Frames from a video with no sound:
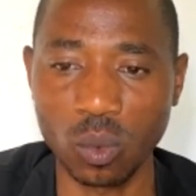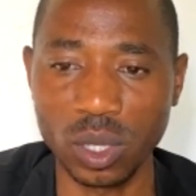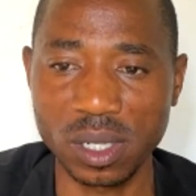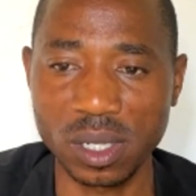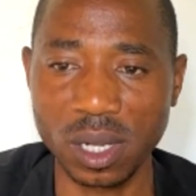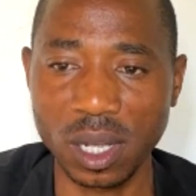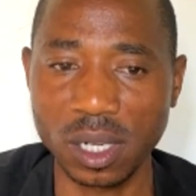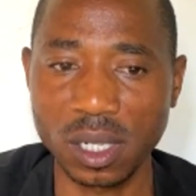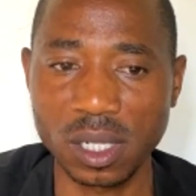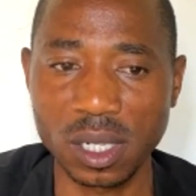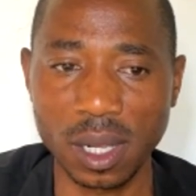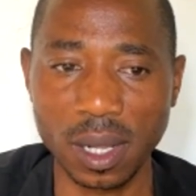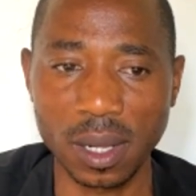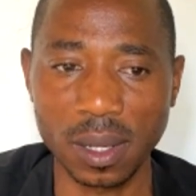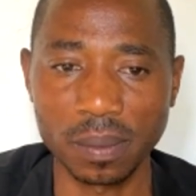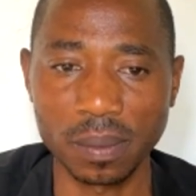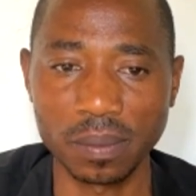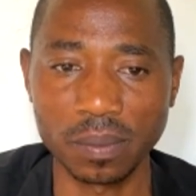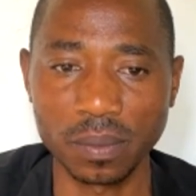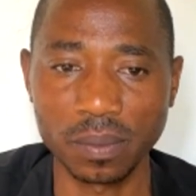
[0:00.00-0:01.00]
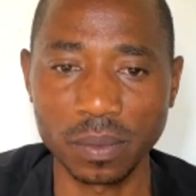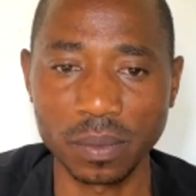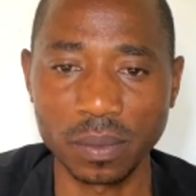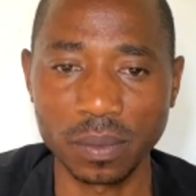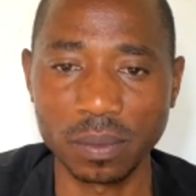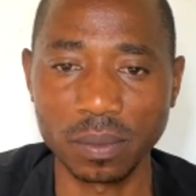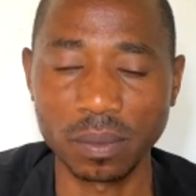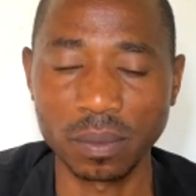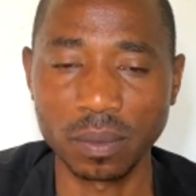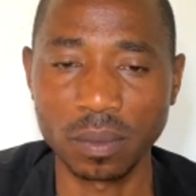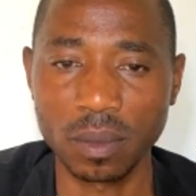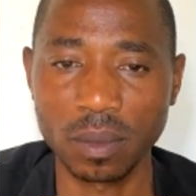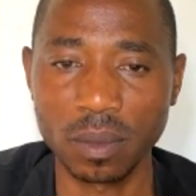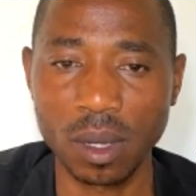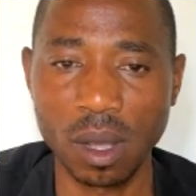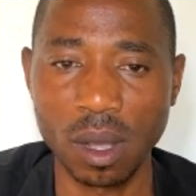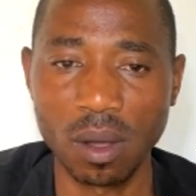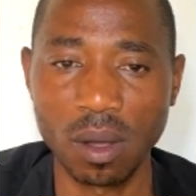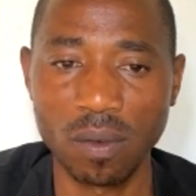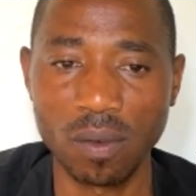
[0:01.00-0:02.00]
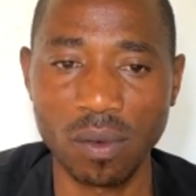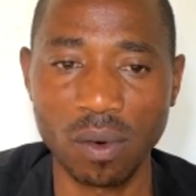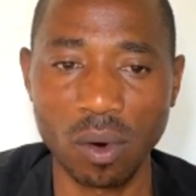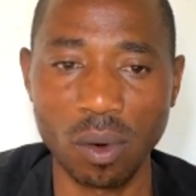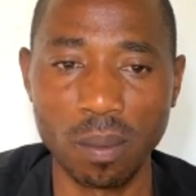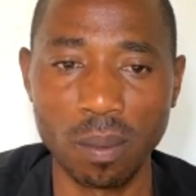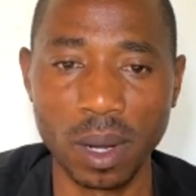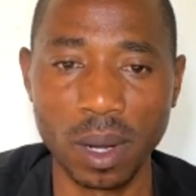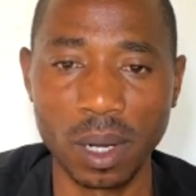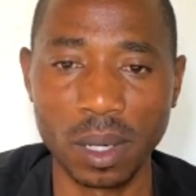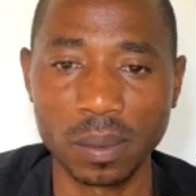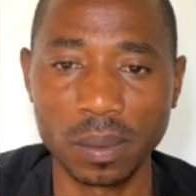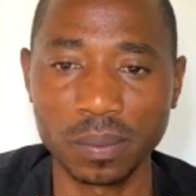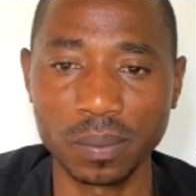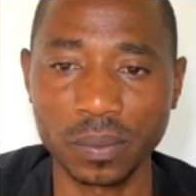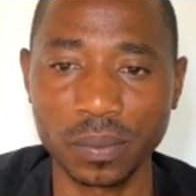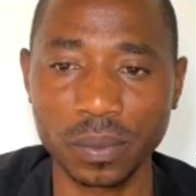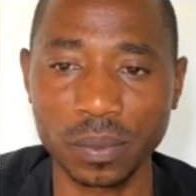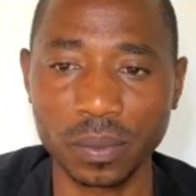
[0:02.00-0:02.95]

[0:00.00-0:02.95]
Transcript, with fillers: We start uh, from